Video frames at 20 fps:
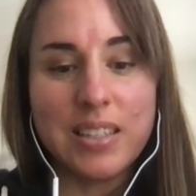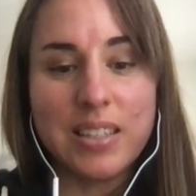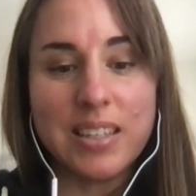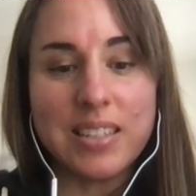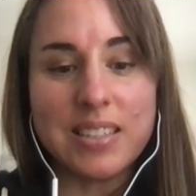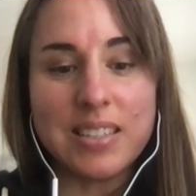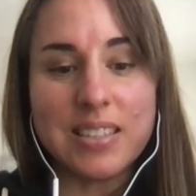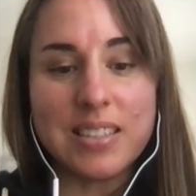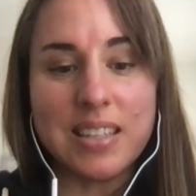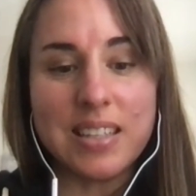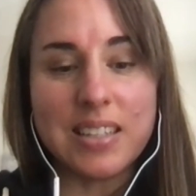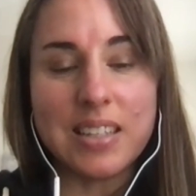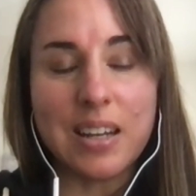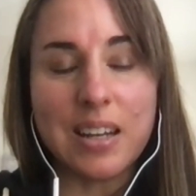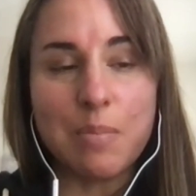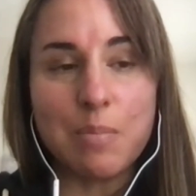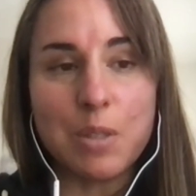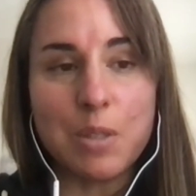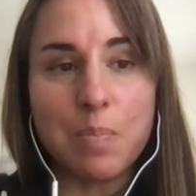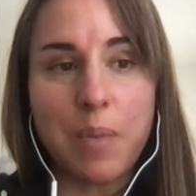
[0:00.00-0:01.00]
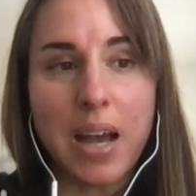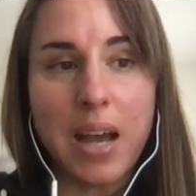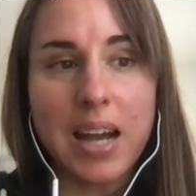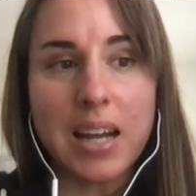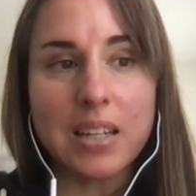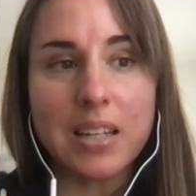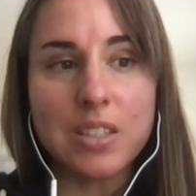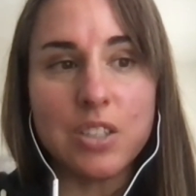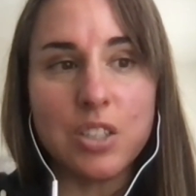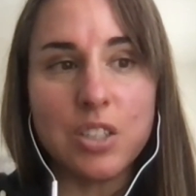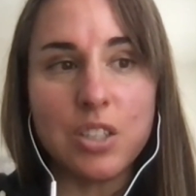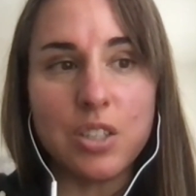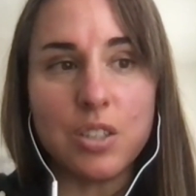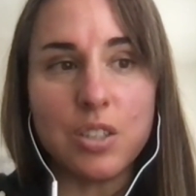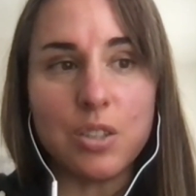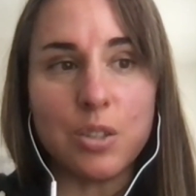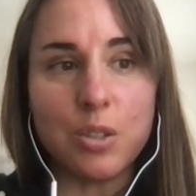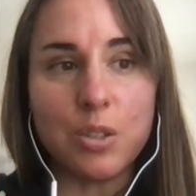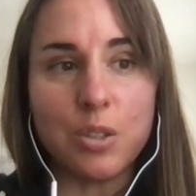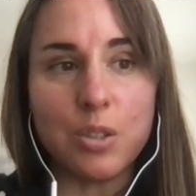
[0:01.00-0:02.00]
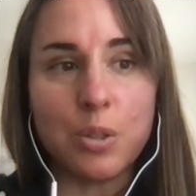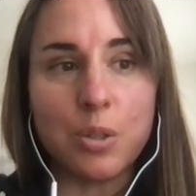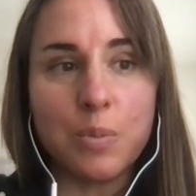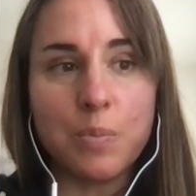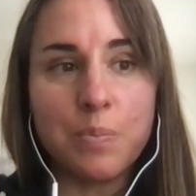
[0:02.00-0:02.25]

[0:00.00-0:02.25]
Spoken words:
it comes back to,